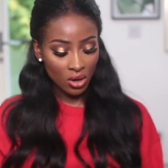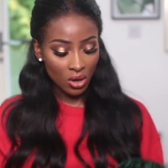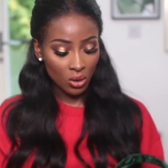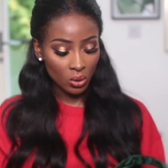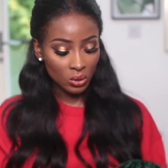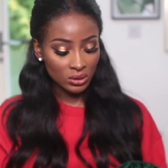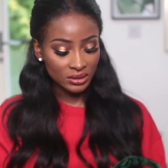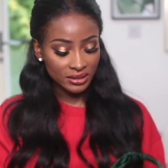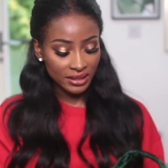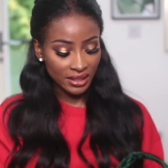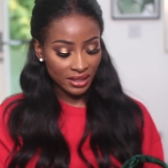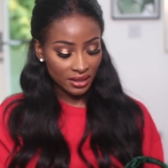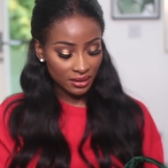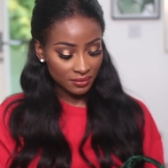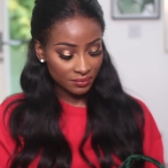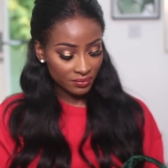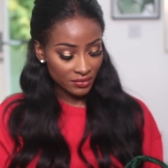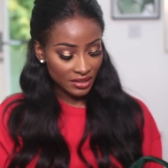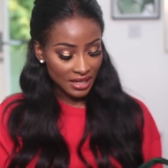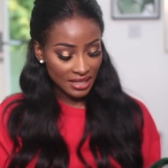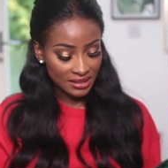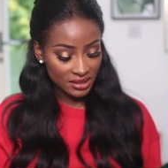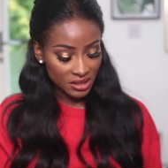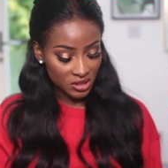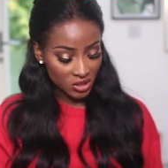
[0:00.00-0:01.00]
hold it
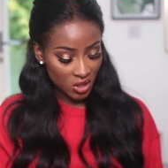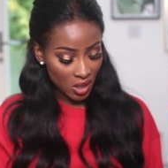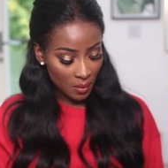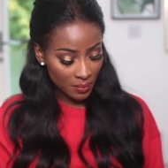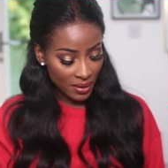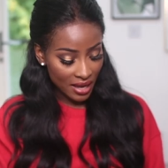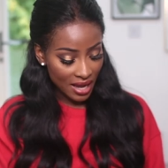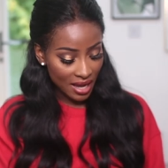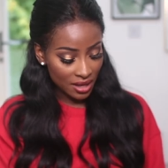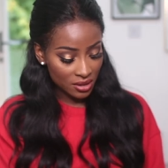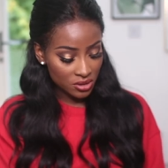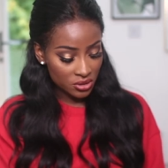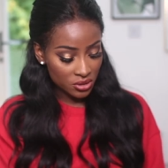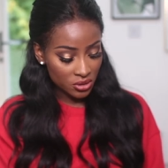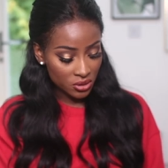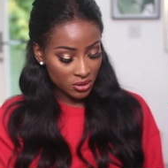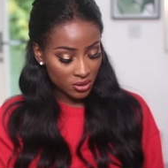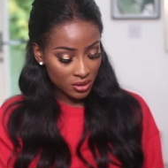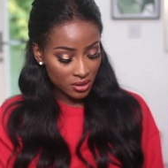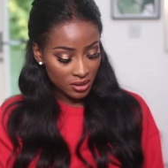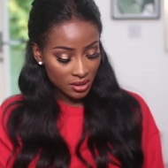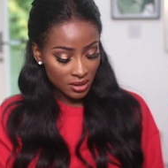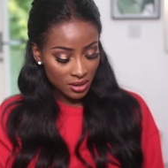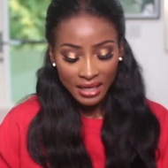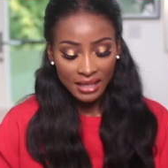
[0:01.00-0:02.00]
as a top
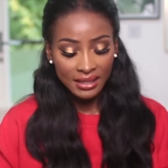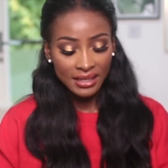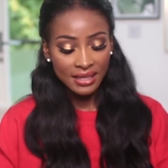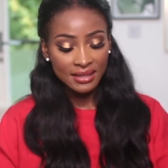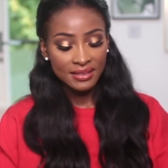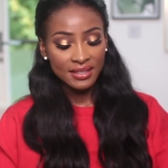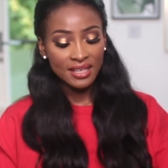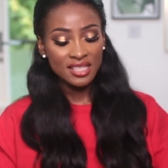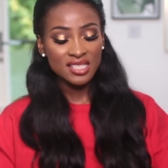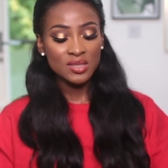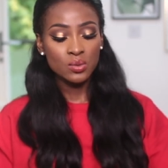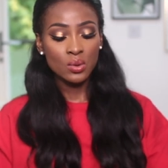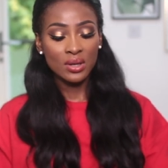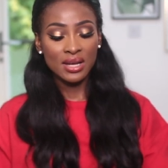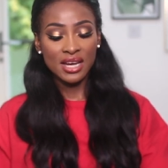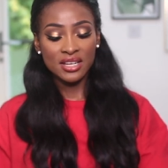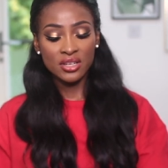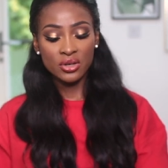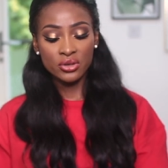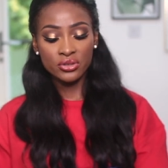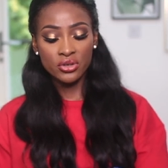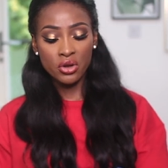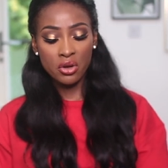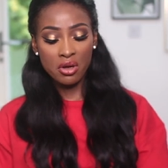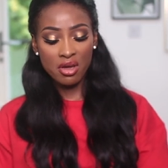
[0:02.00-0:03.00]
handle and then this one I
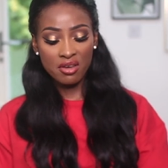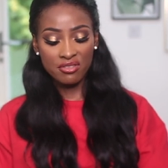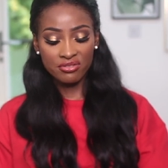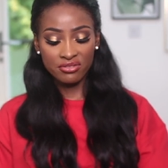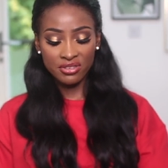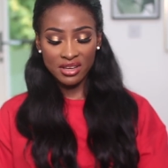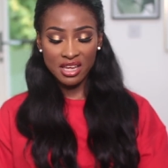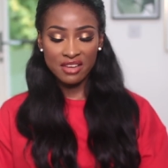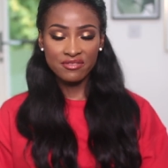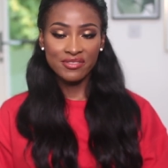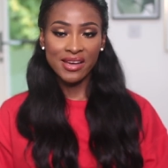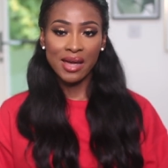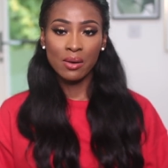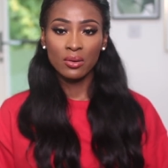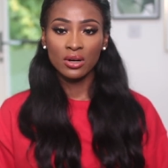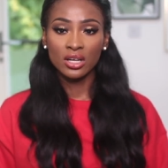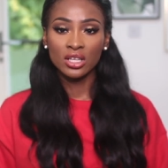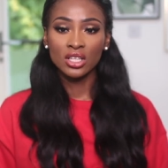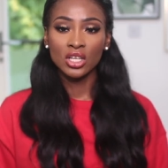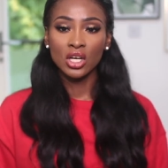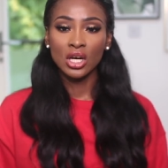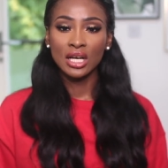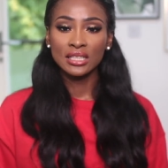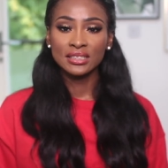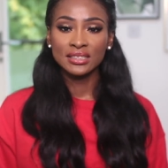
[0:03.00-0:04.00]
don't know if if I would
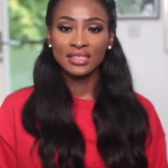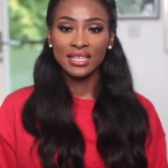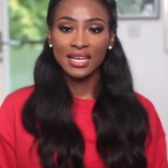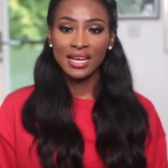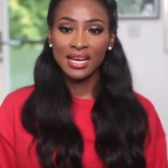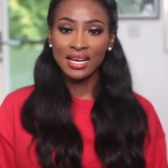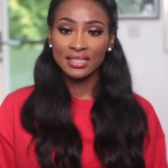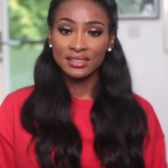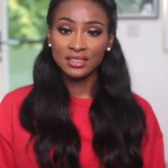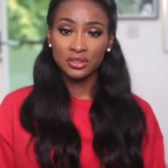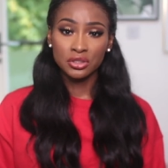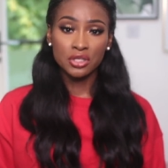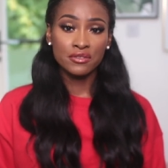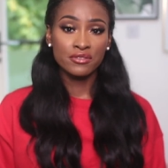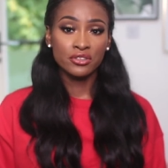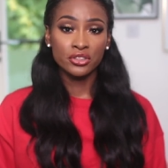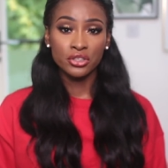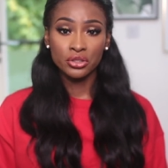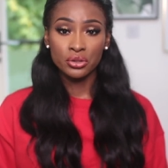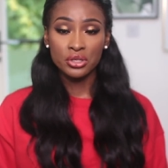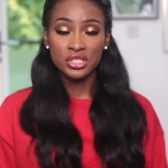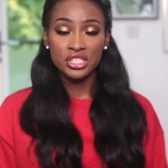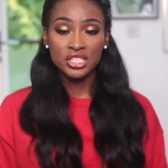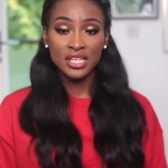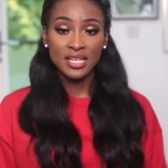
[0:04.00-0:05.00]
class it as Love
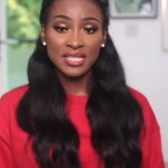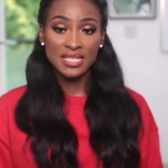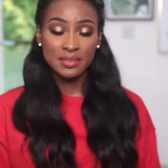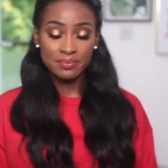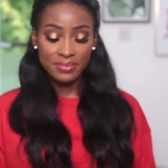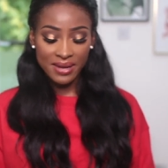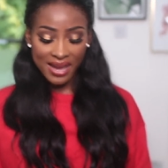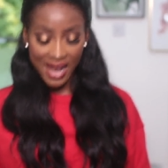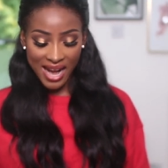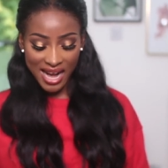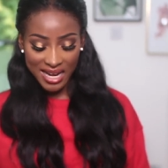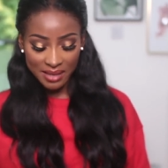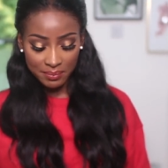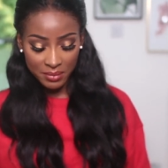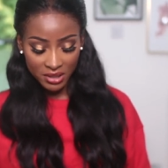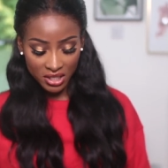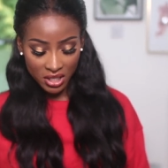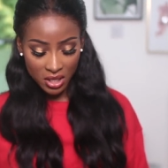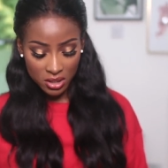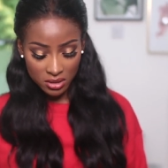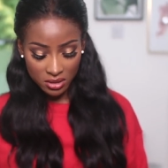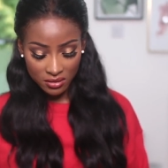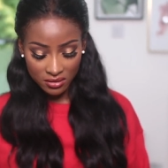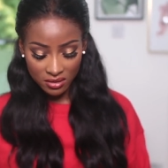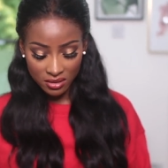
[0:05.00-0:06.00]
Gucci inspired
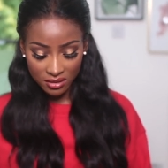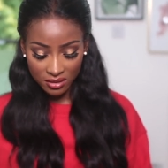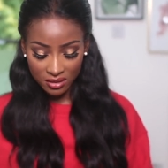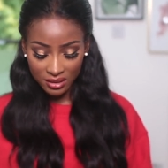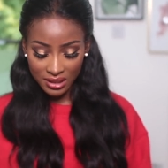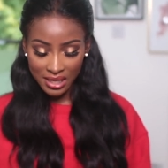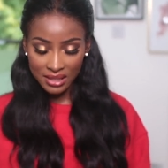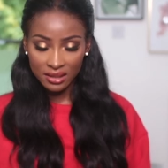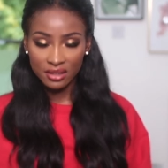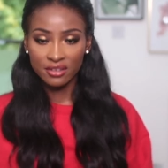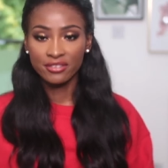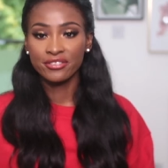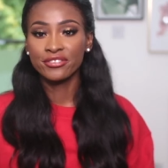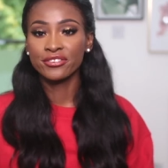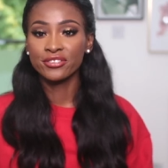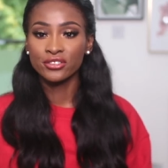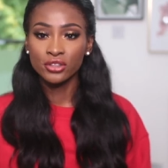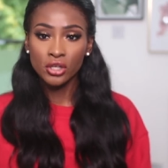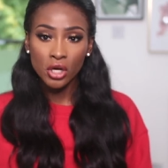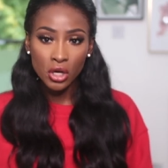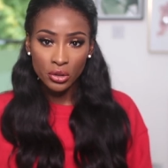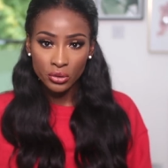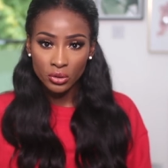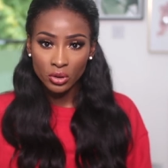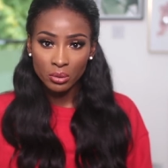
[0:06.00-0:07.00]
because of the like the
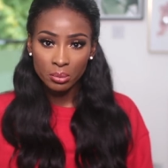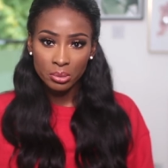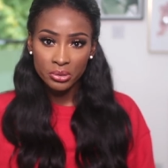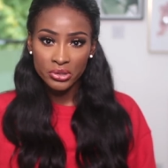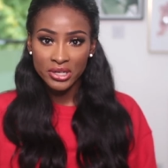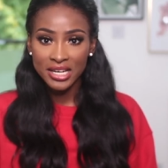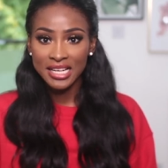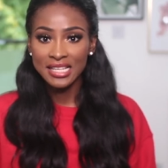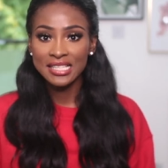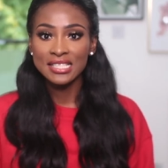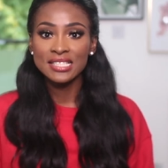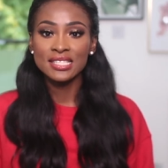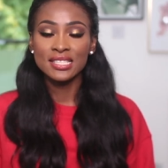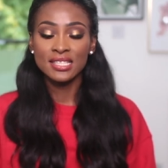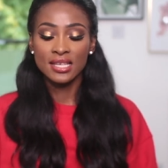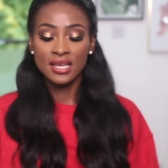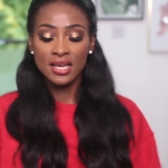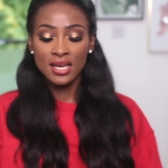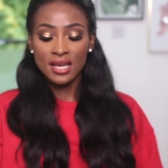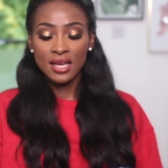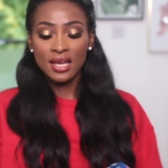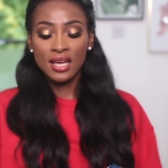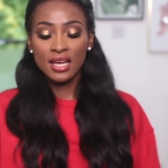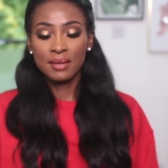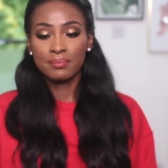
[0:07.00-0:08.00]
floral print
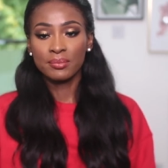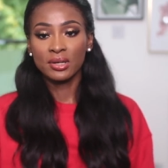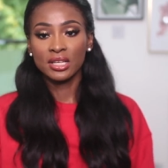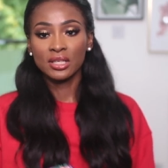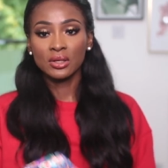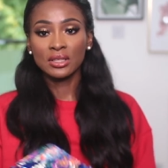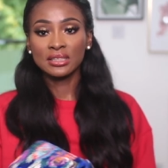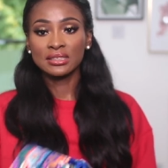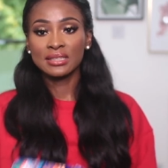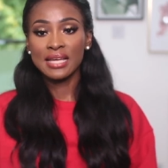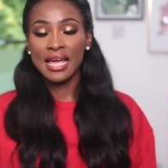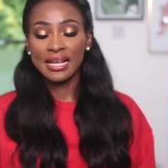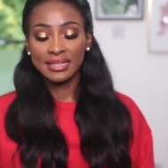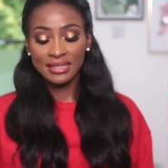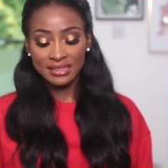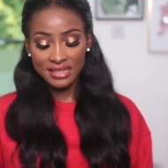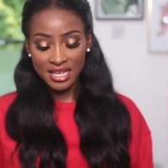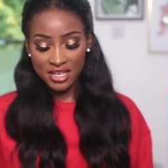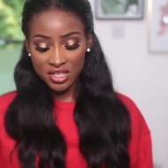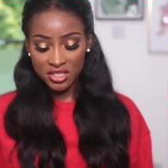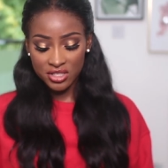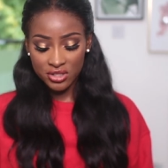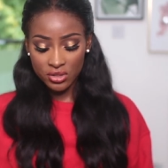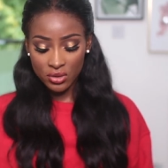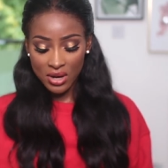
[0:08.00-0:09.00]
but it looks like this
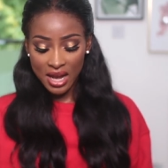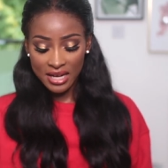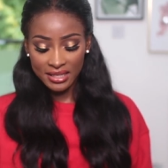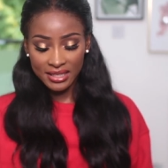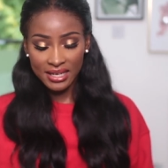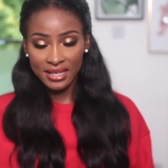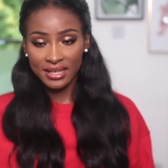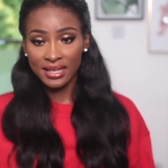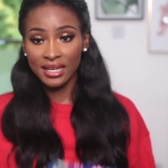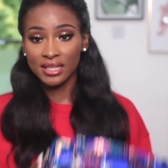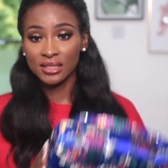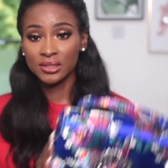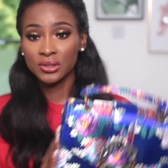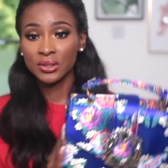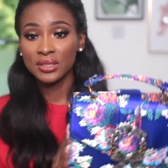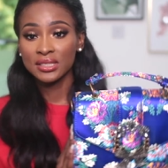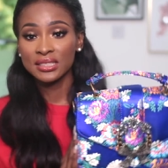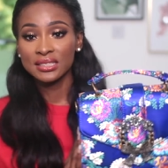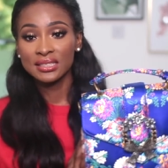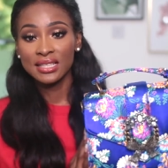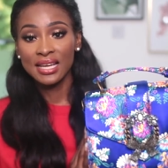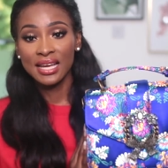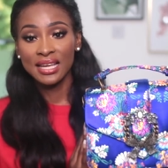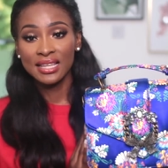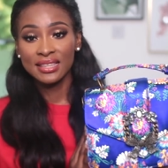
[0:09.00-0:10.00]
I just thought I'd get it it
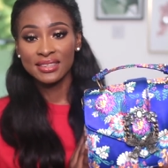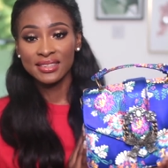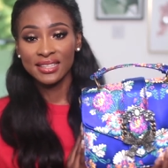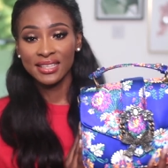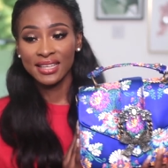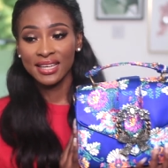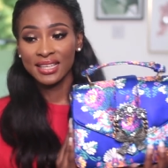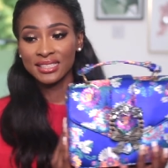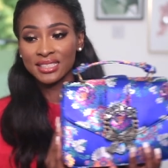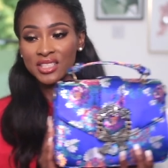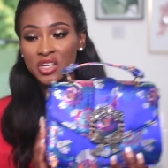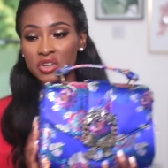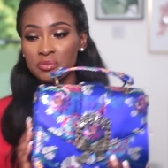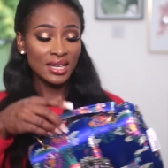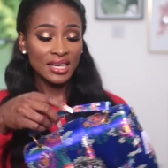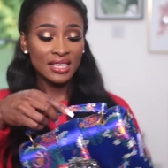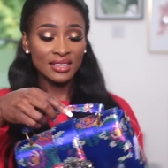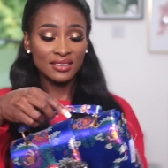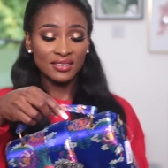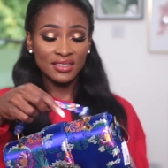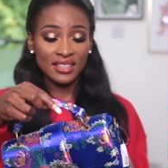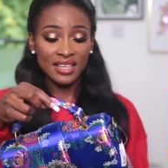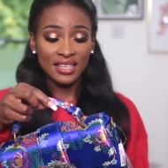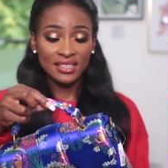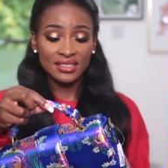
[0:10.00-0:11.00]
looks like this
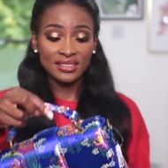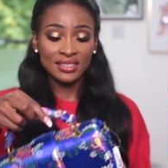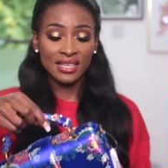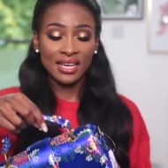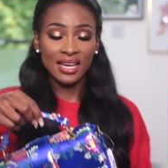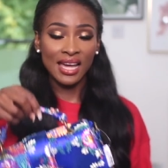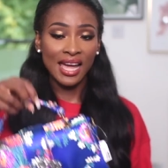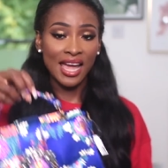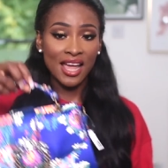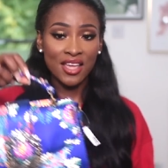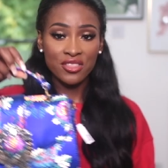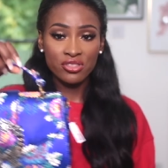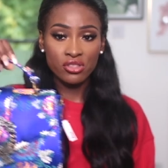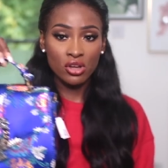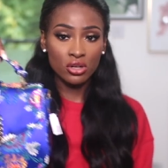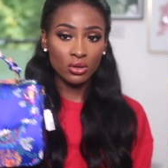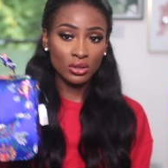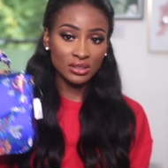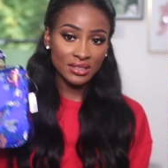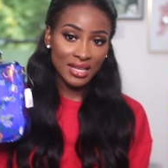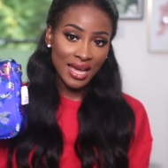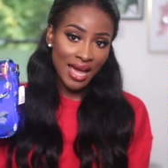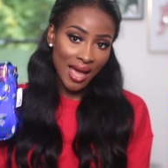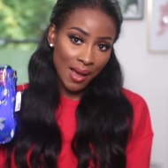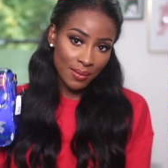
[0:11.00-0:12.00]
this I thought
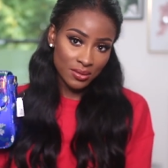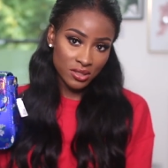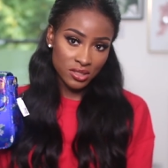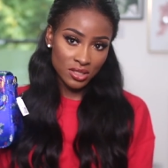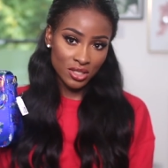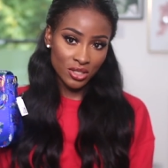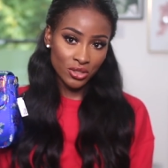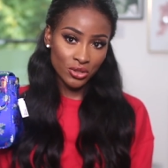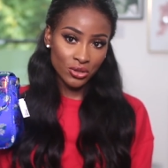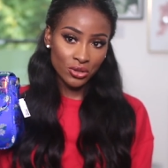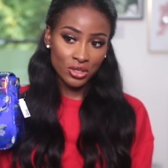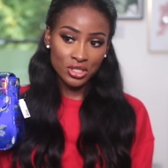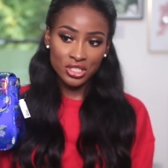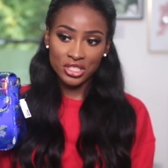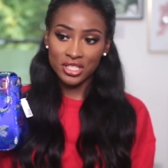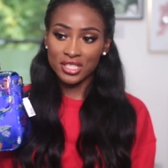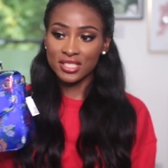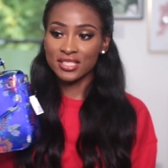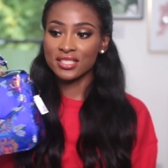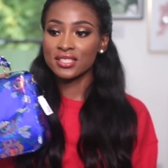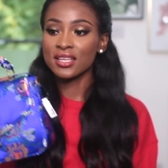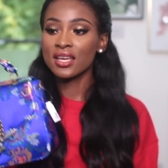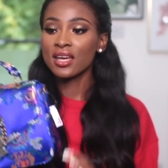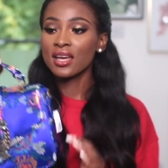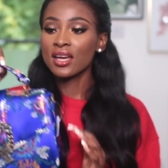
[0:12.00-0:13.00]
looked absolutely
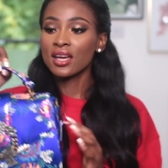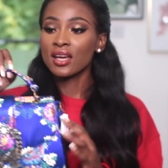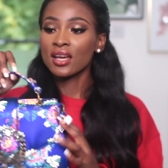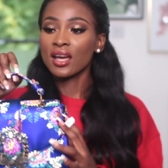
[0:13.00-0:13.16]
gorgeous